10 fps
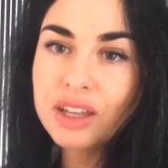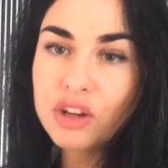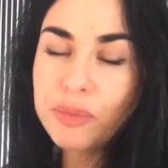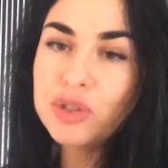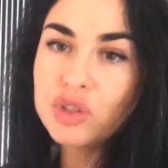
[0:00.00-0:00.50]

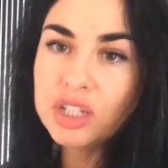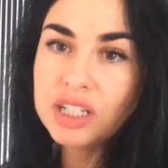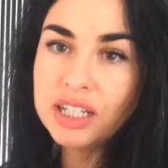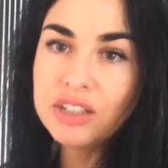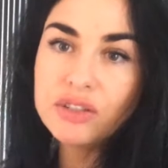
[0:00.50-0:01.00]
an
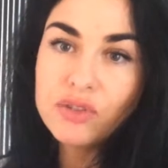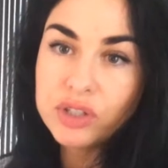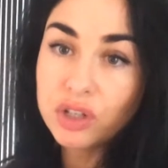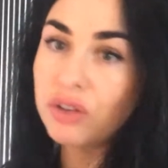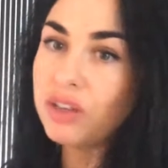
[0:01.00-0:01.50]
opportunity to
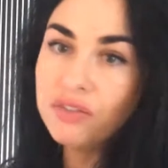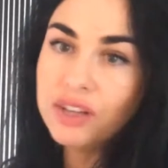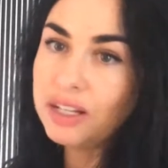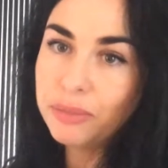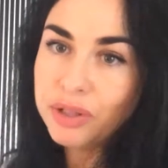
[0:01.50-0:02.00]
voice how they
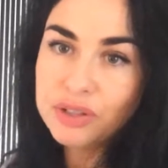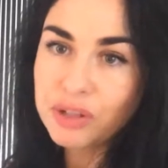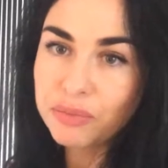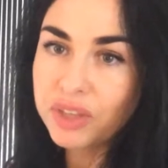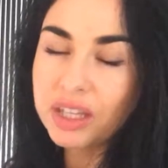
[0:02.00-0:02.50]
feel about
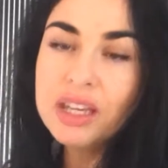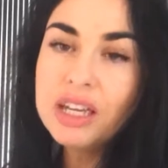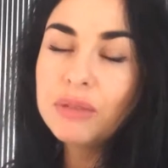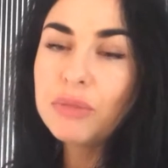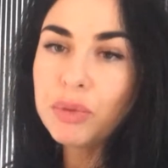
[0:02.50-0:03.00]
something.
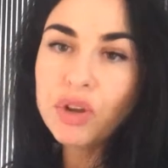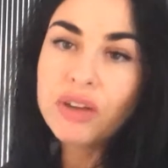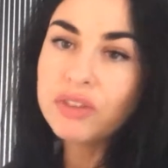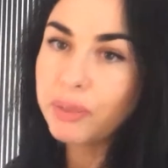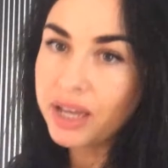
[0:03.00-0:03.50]
Maybe they're
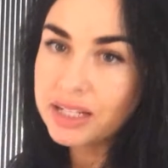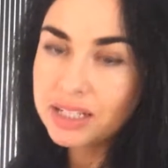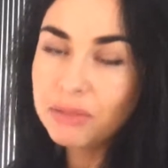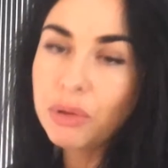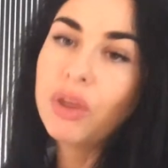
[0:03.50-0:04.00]
having a bad
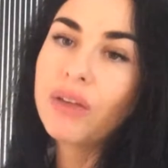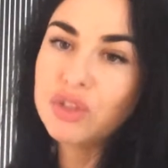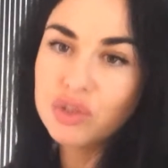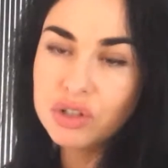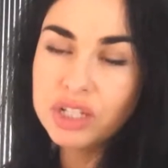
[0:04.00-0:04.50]
day, maybe they're
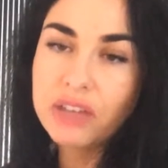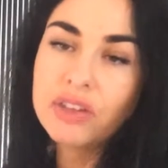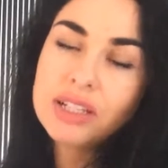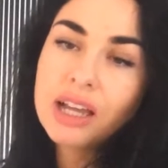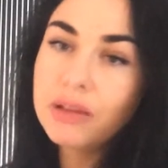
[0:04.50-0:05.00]
having a good day, and
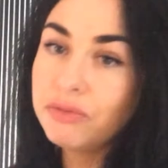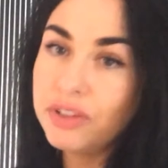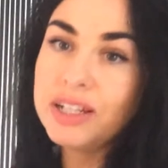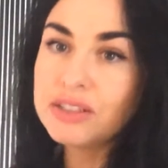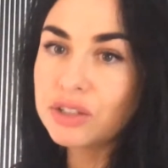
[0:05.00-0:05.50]
they say, I'm
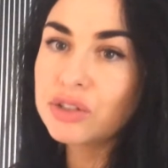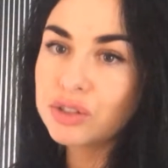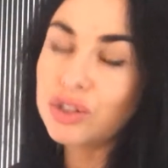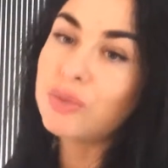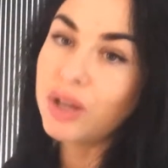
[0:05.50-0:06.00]
feeling such and
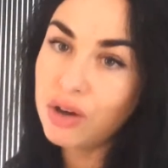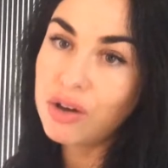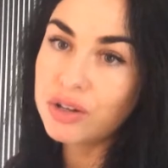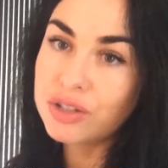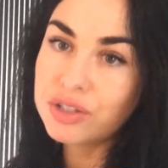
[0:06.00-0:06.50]
such
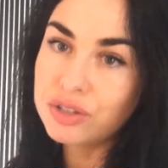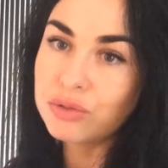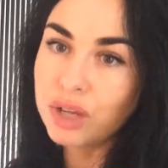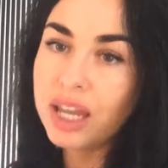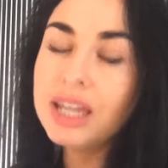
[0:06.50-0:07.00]
because,
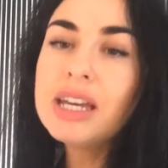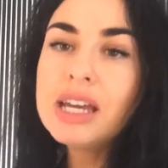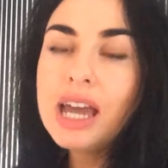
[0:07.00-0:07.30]
okay.